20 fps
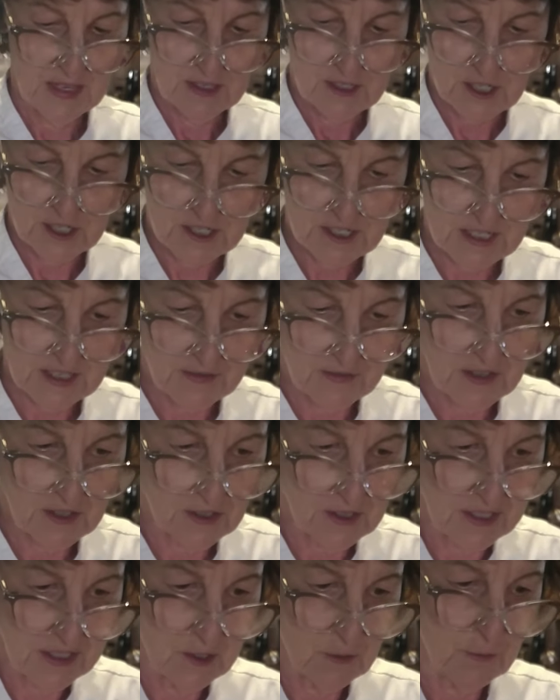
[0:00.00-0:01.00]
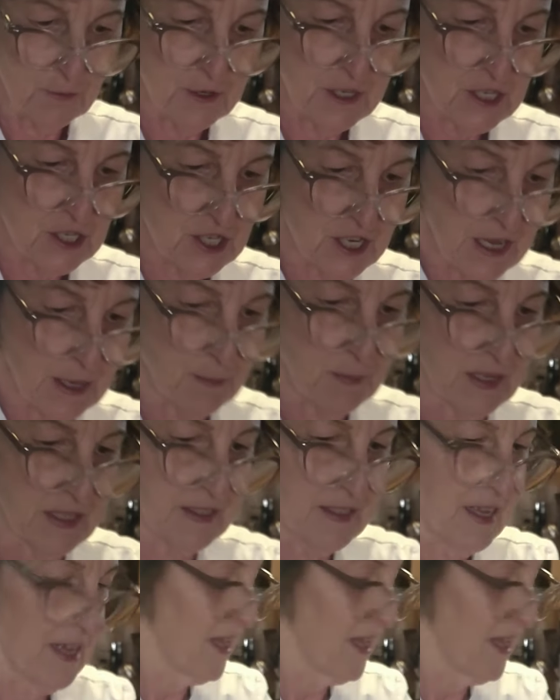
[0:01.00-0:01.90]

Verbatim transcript: Just give it a little reshaping.